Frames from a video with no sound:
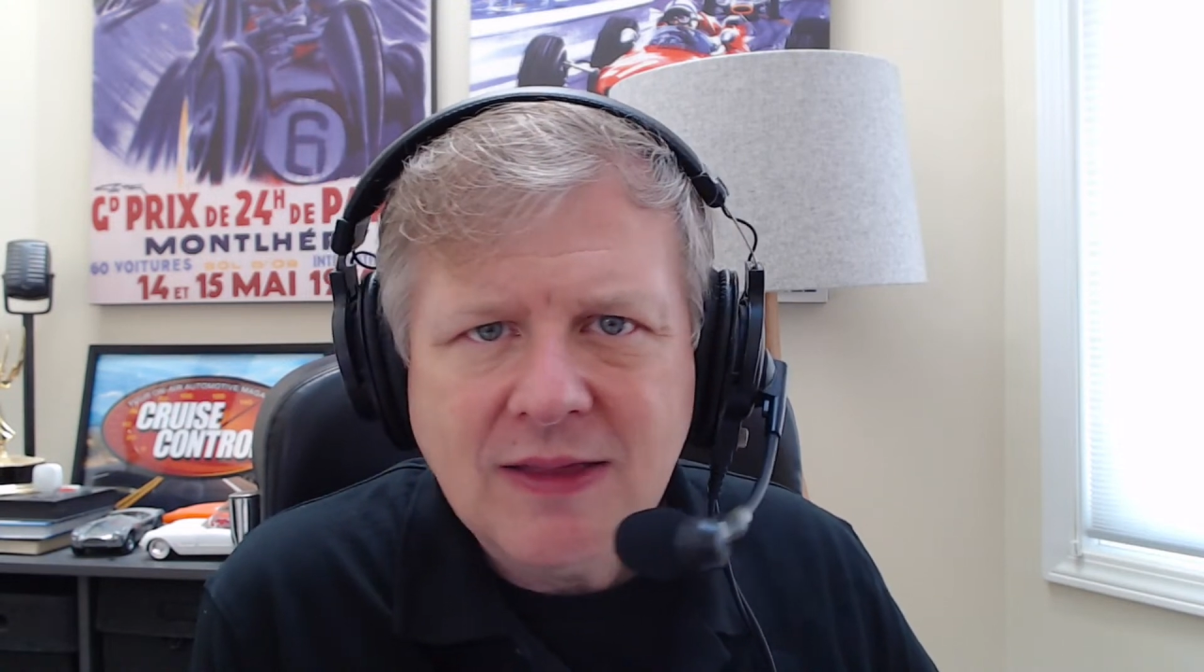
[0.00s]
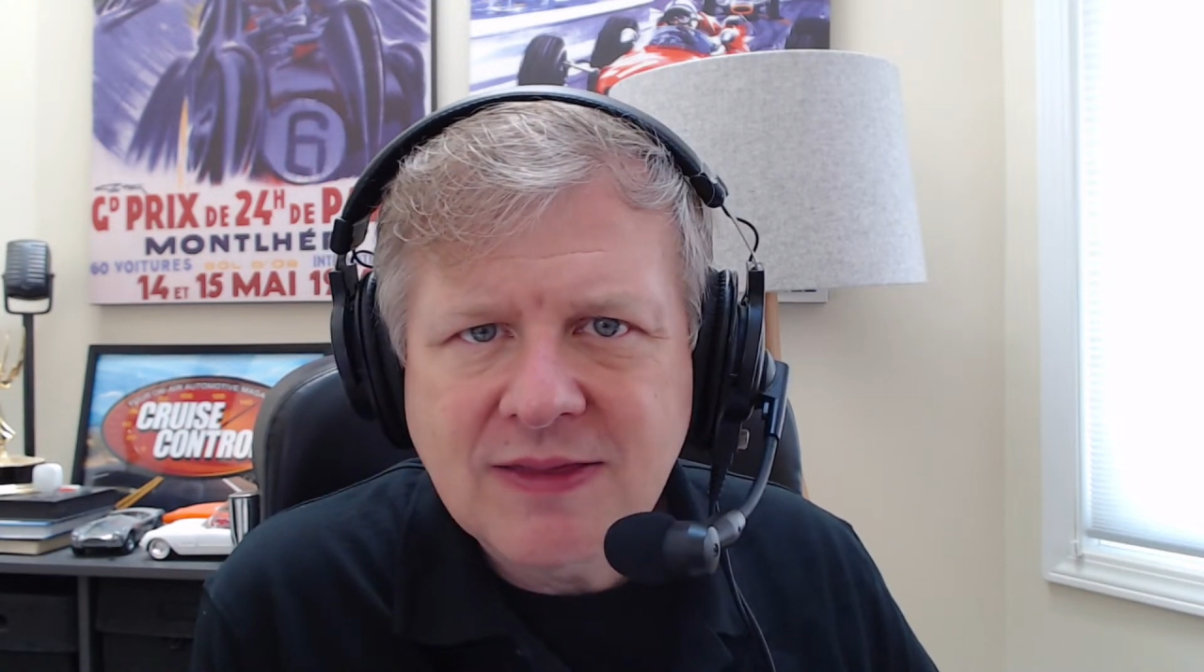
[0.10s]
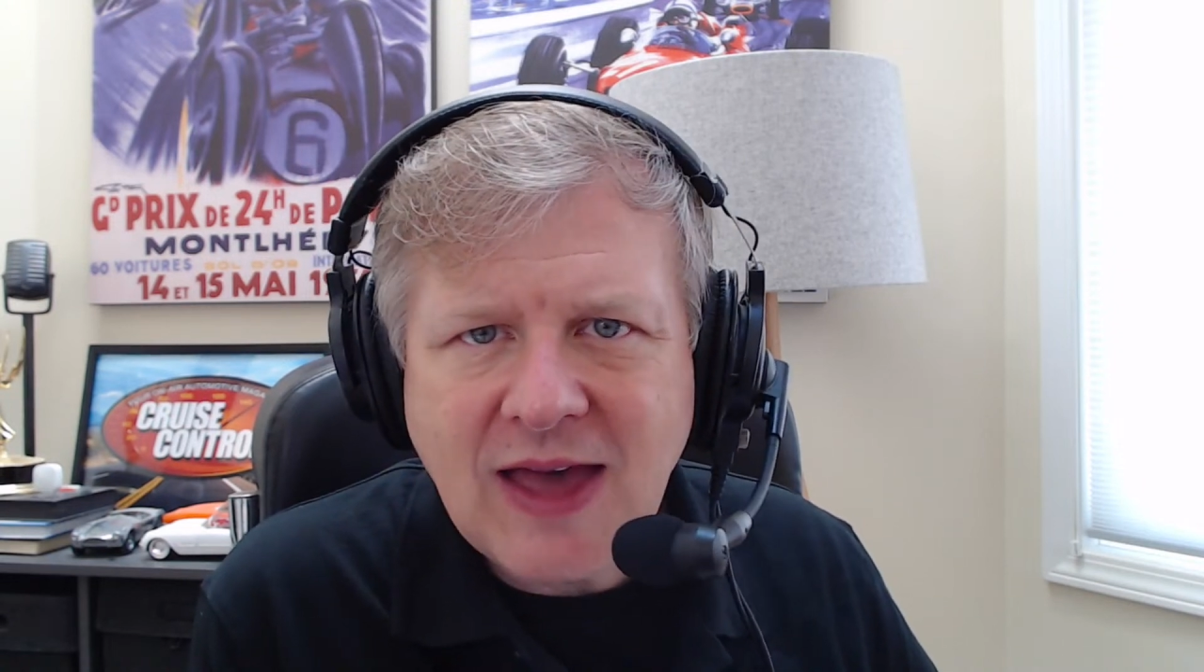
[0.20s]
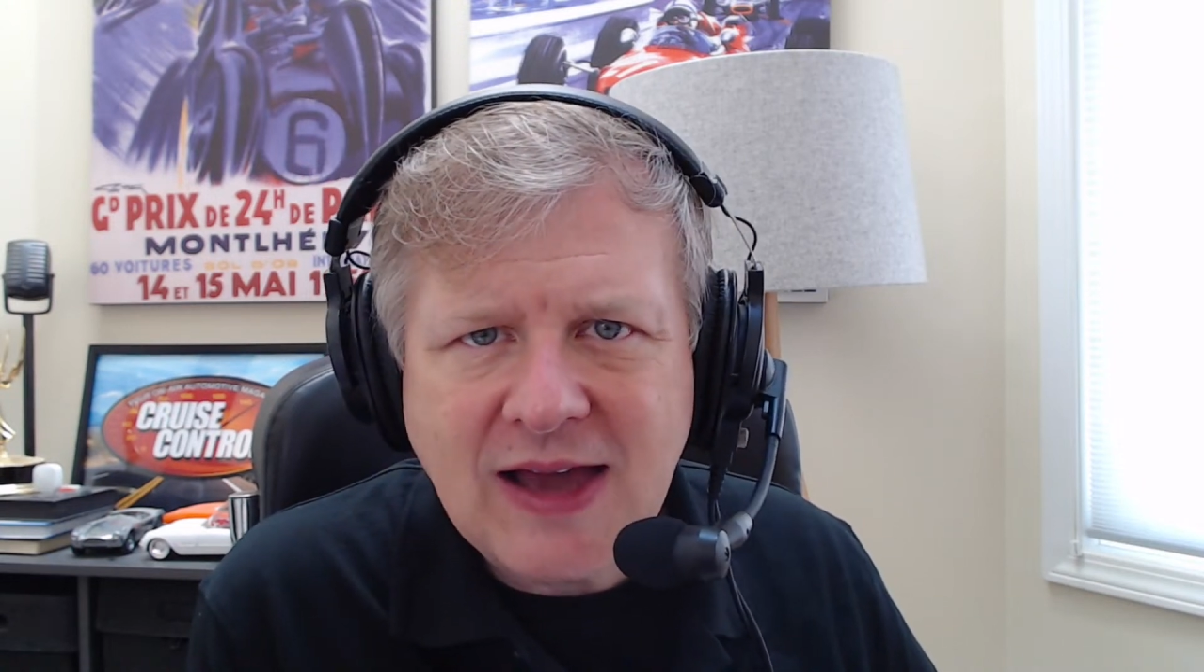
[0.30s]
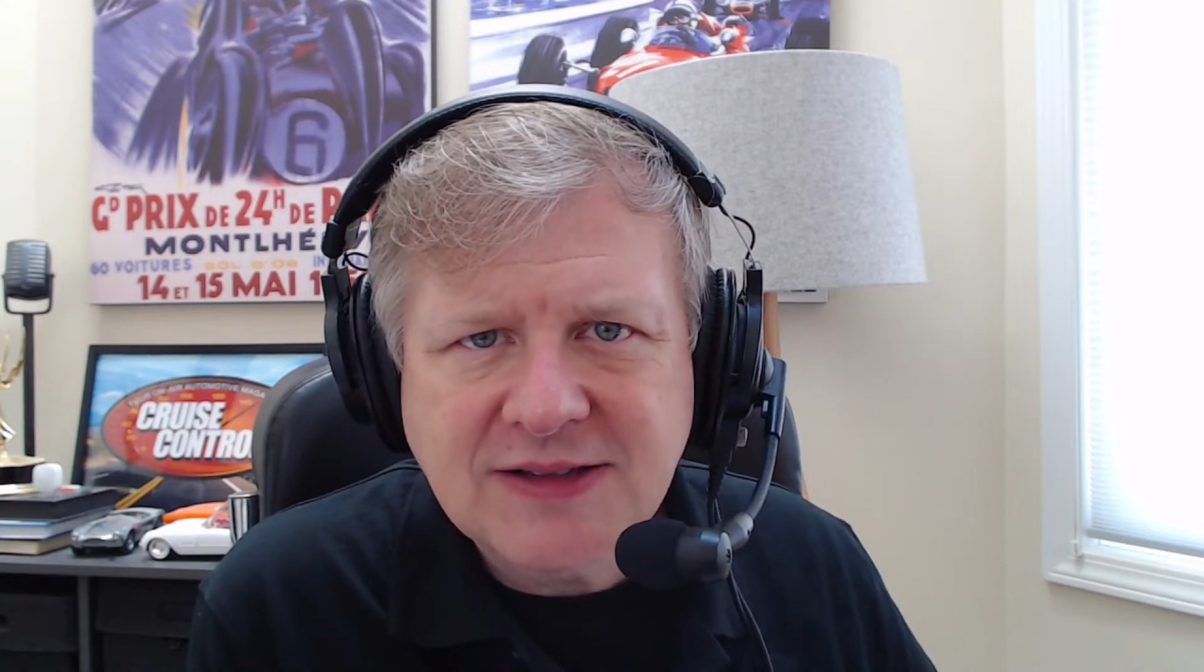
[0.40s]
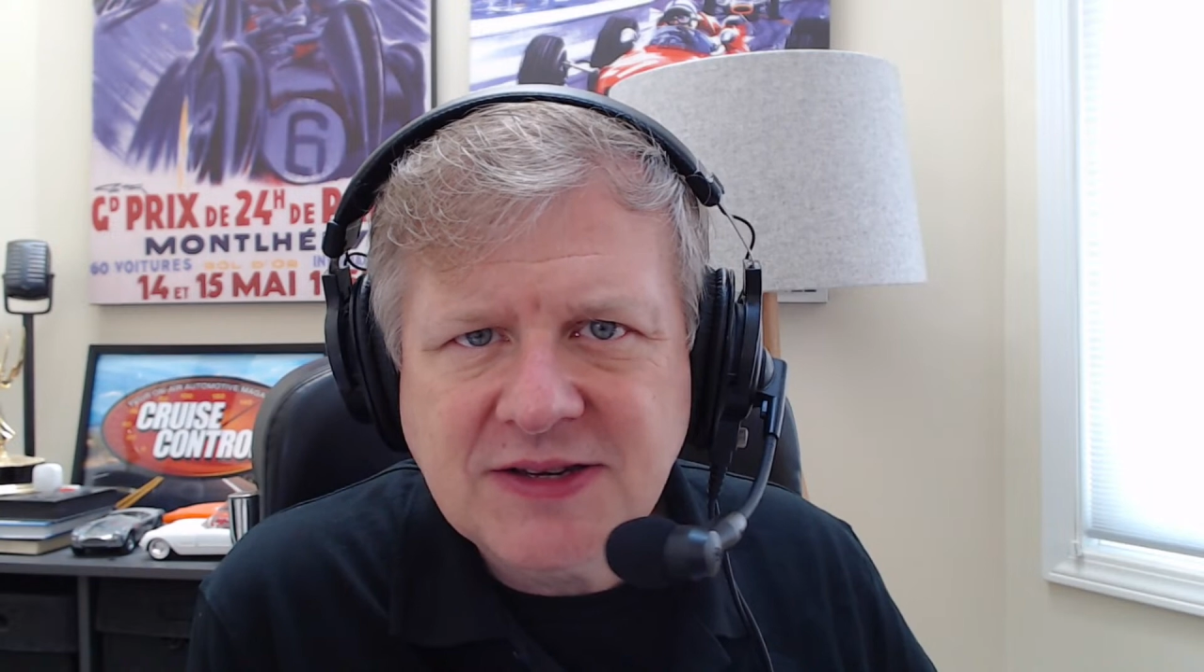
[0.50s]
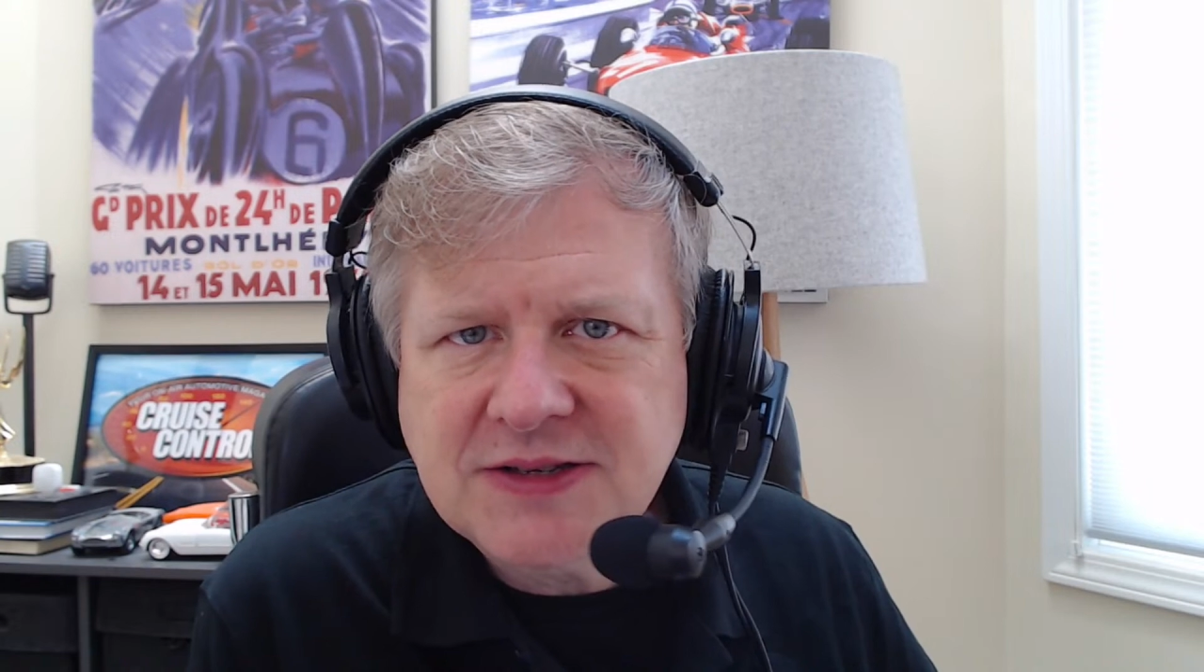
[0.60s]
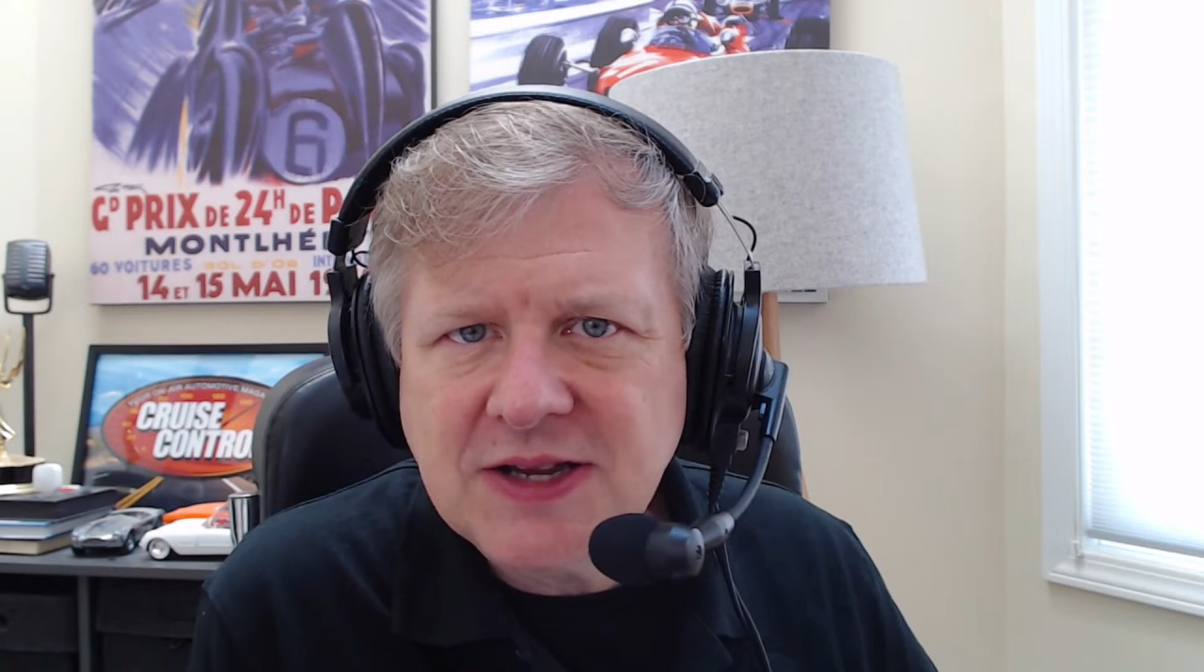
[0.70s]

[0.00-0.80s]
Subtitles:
That is a